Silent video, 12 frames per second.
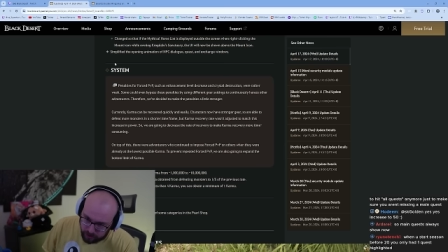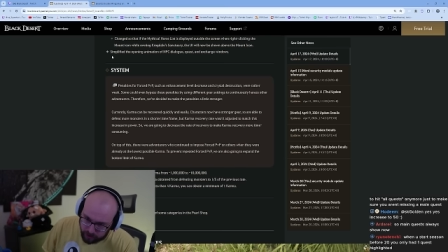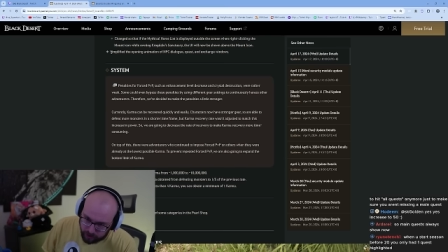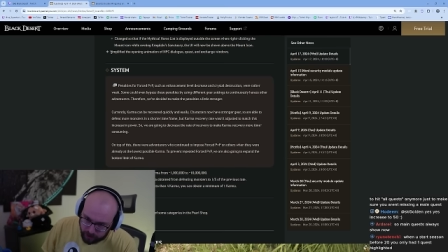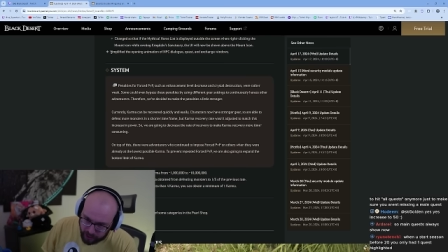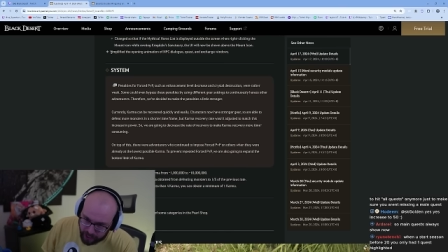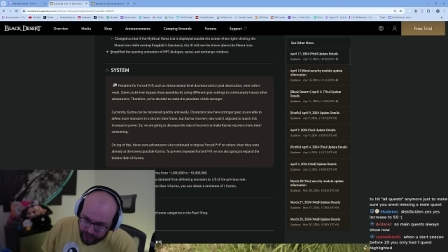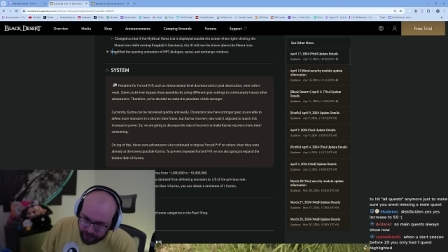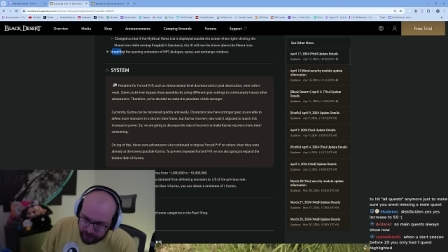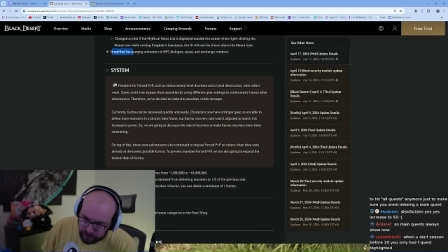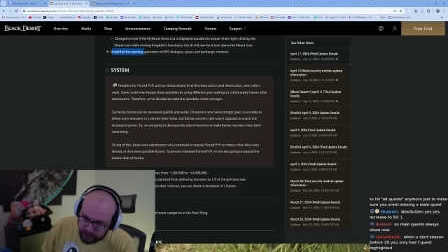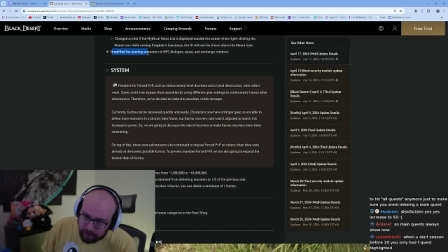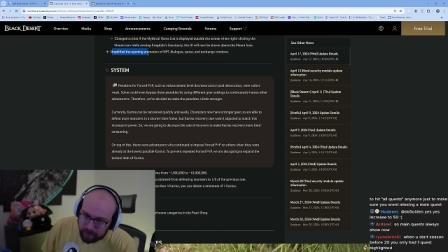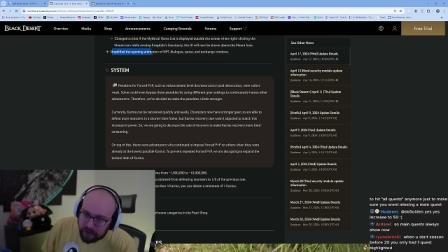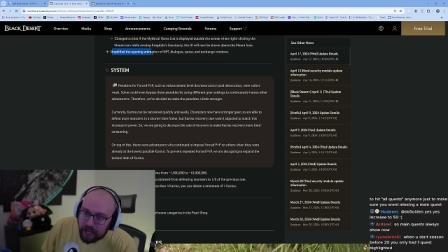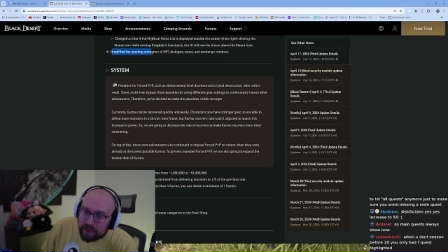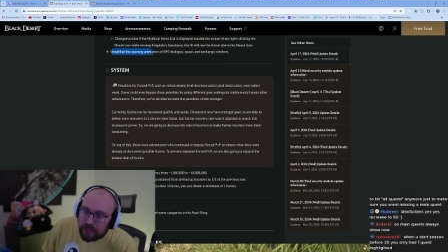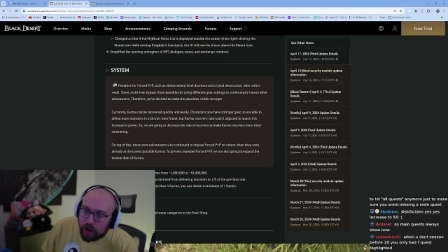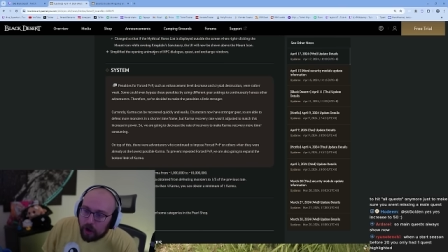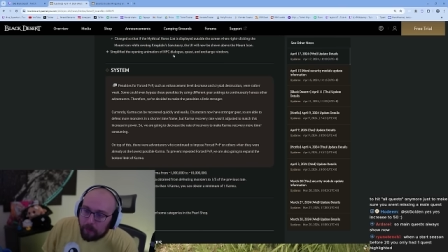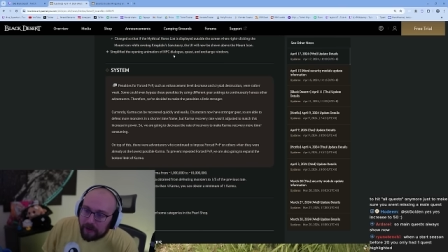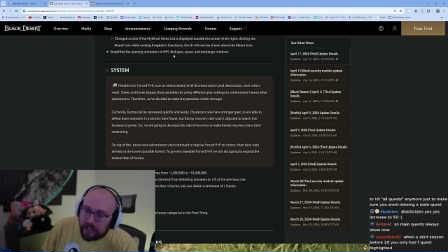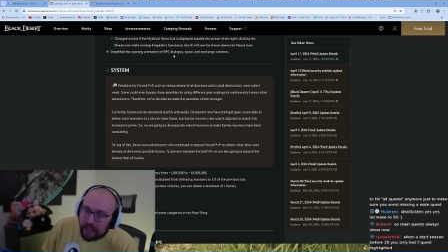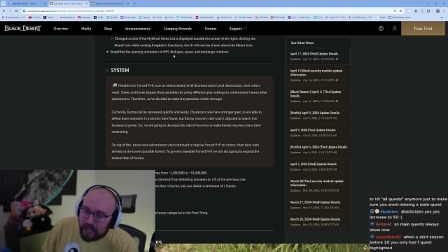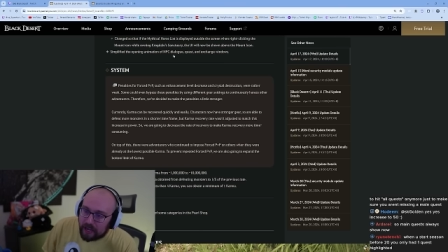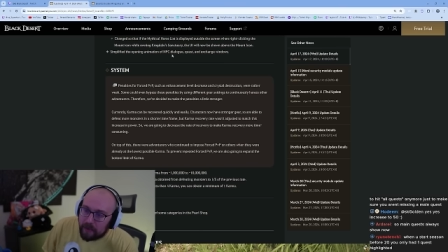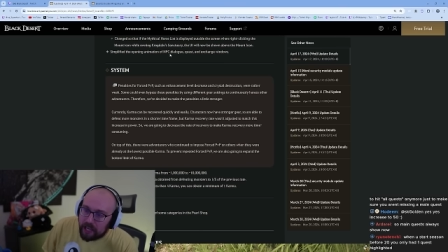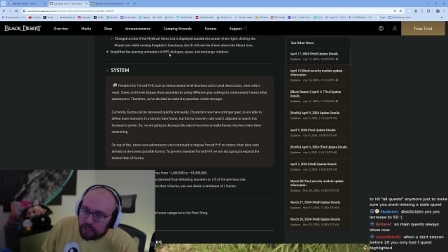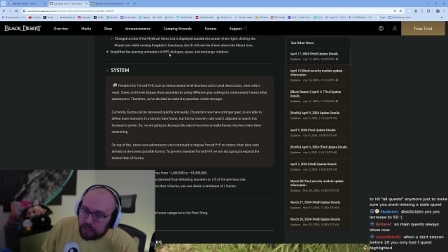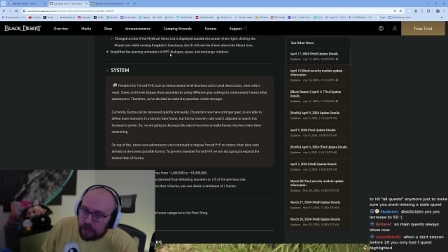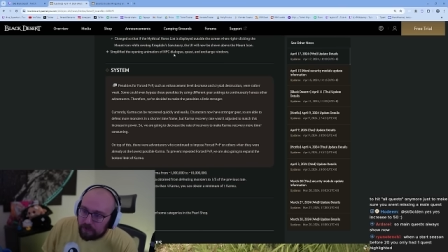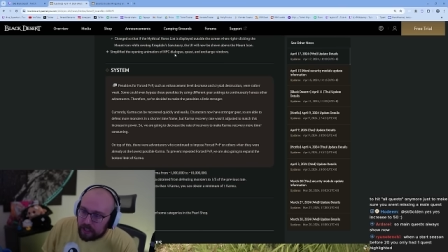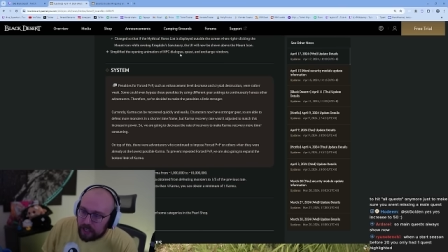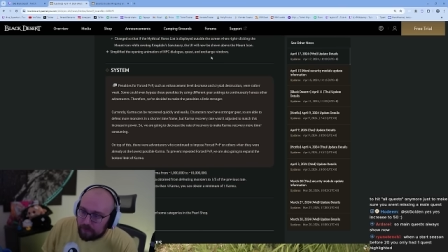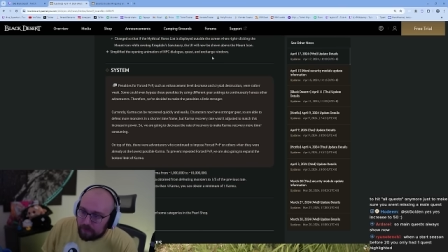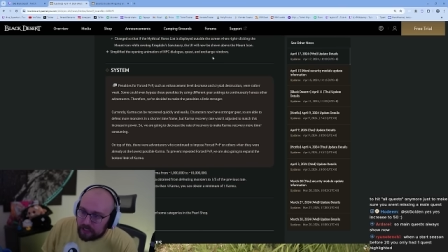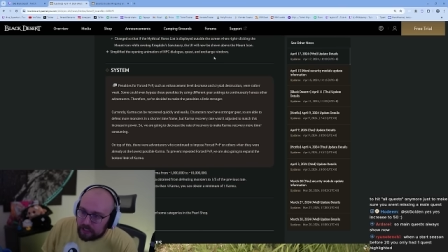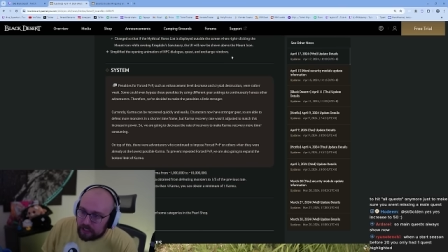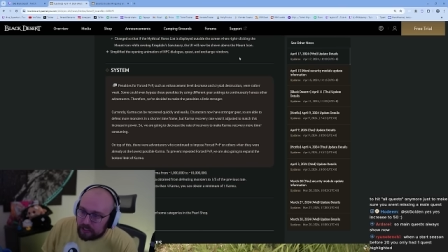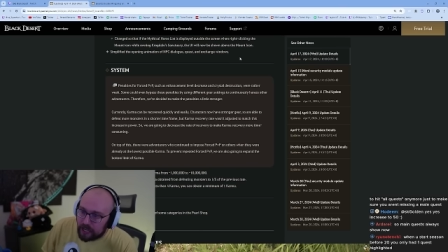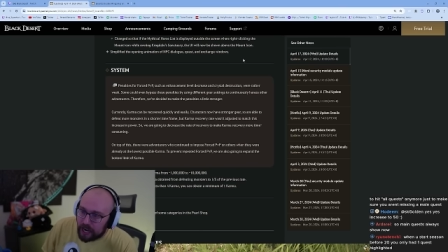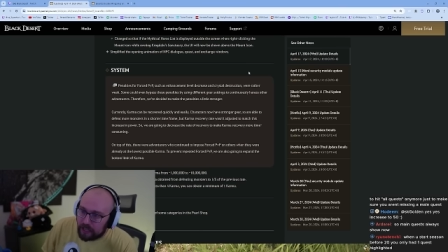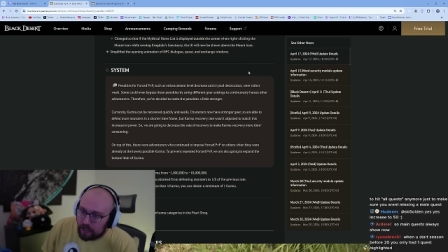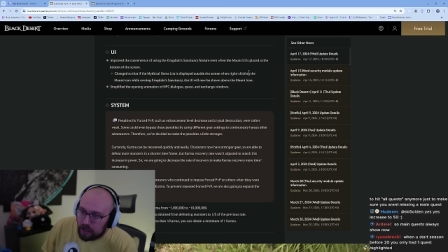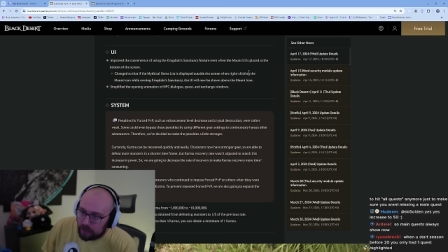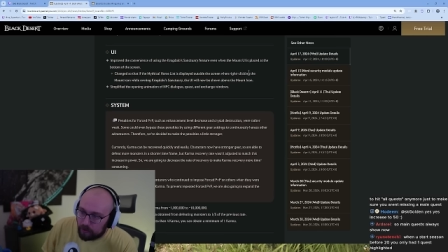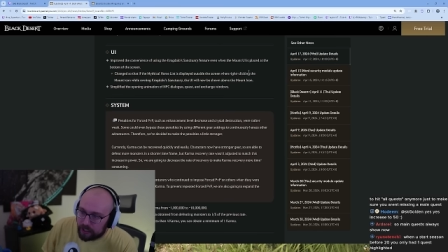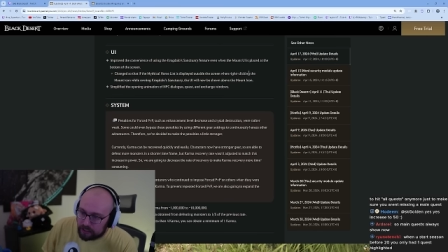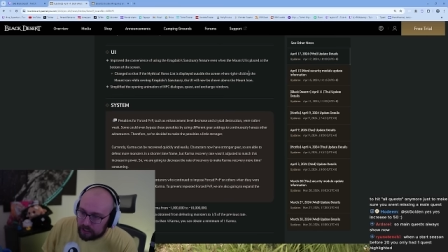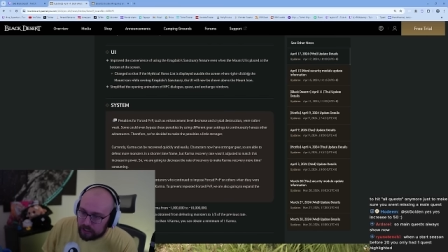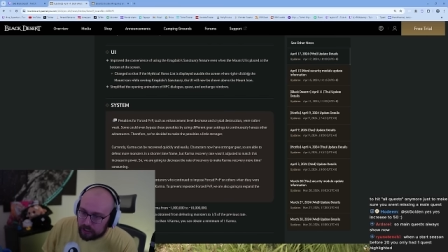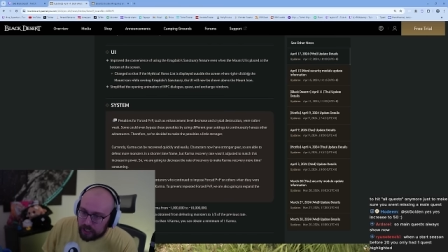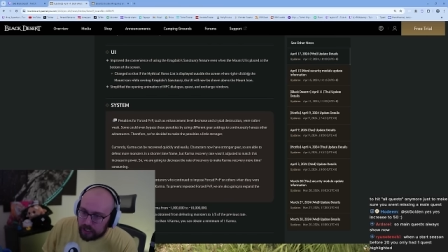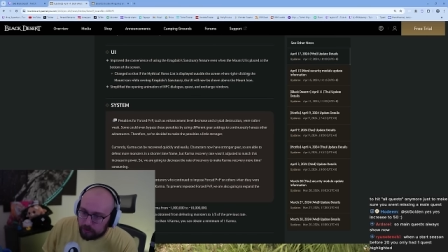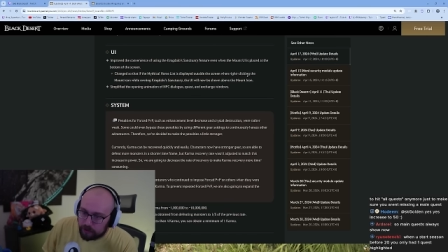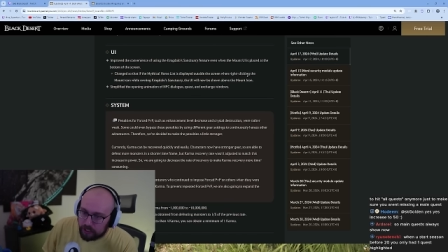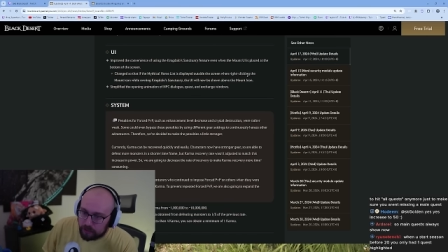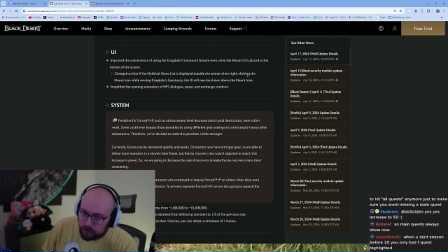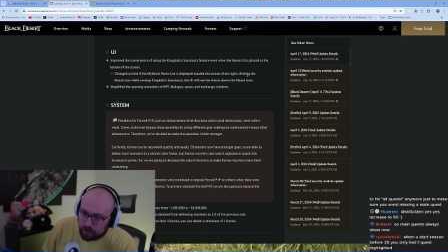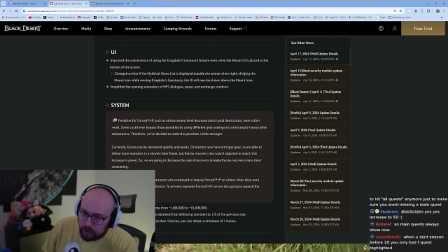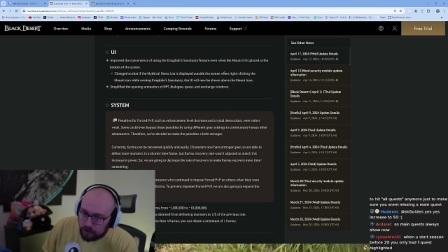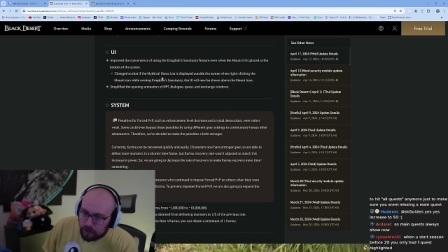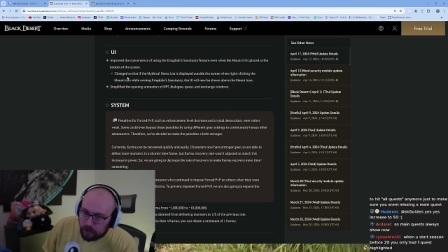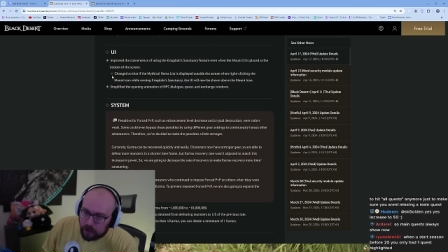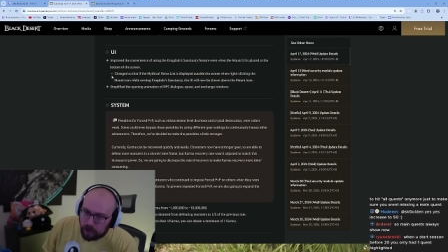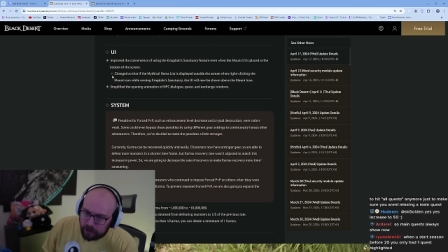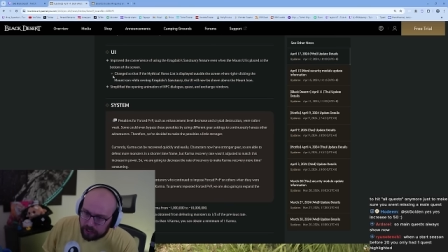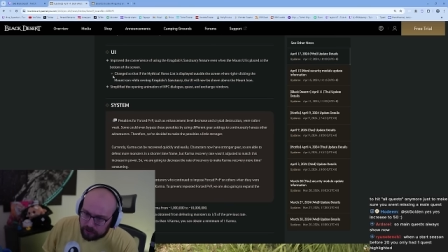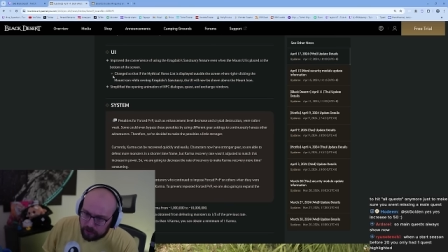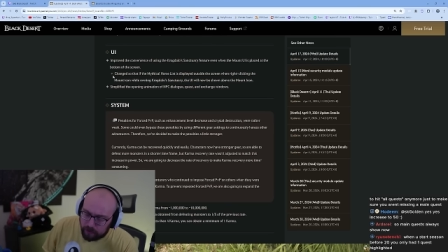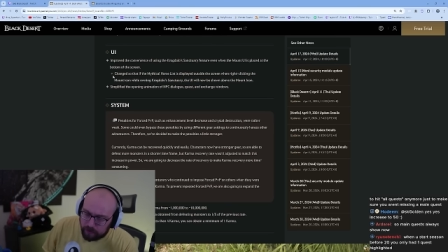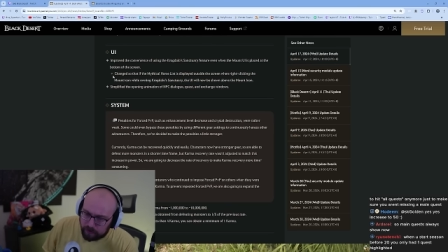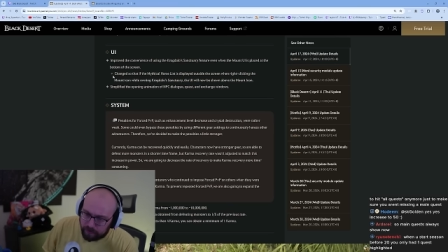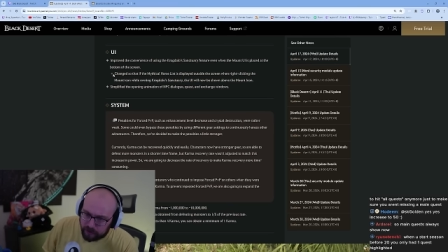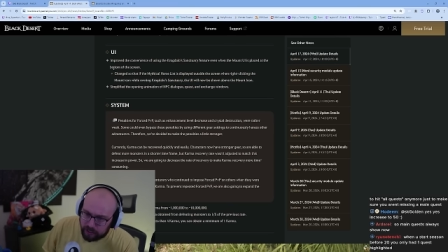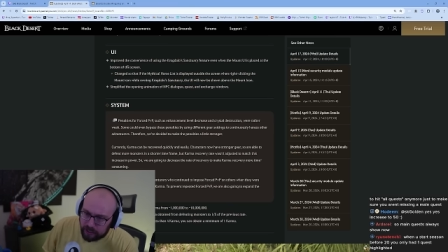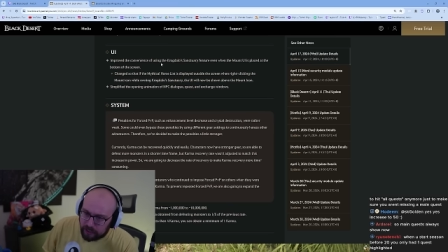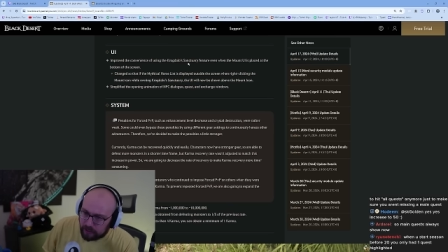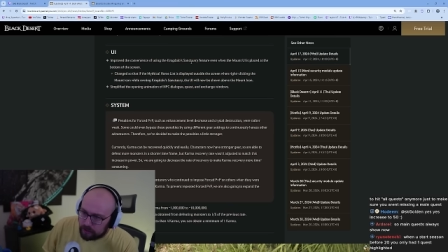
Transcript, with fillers: Okay, simplify the opening animation of the N P C dialogue quests and exchange windows. Okay, so for the